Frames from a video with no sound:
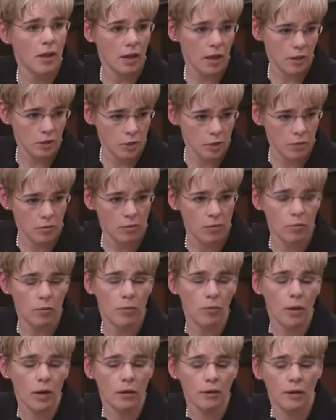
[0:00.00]
as you
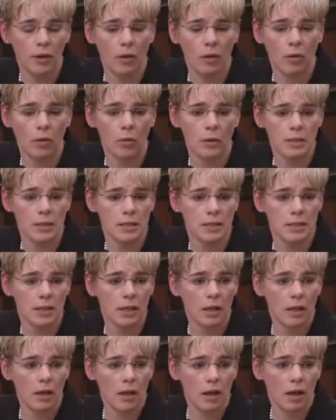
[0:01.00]
well know, was
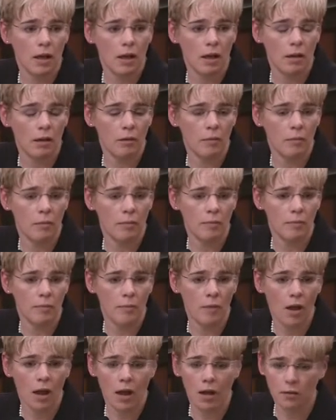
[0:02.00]

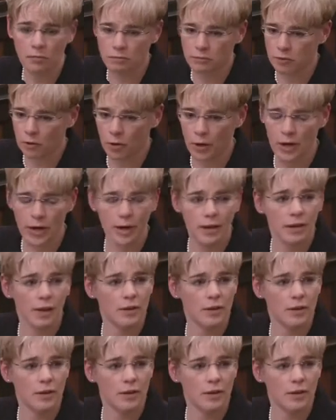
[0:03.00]
not great.